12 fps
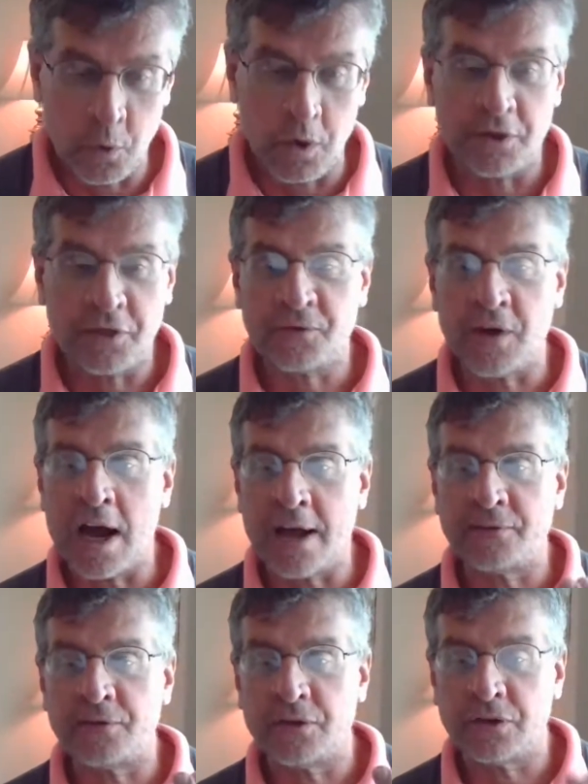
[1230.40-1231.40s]

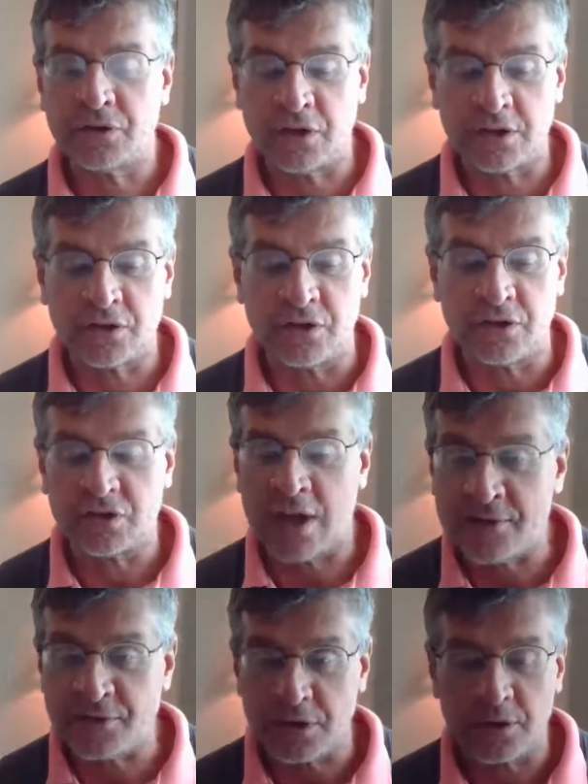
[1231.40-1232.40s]
fifth, sixth, and
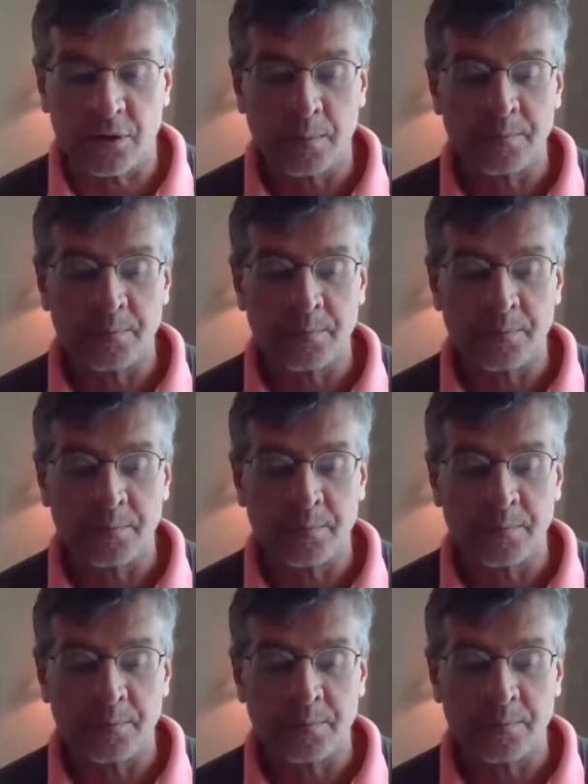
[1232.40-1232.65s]
seventh